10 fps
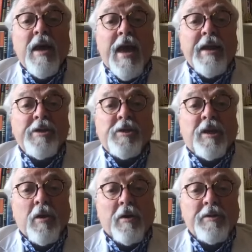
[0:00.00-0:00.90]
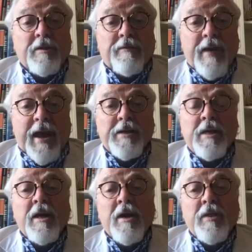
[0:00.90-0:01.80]
energy cost effect
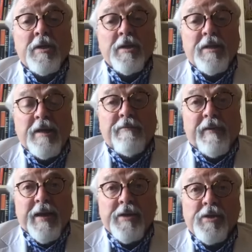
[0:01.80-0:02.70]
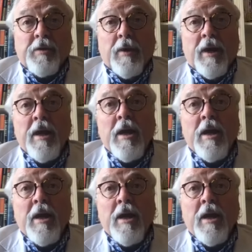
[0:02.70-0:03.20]
that are deflationary,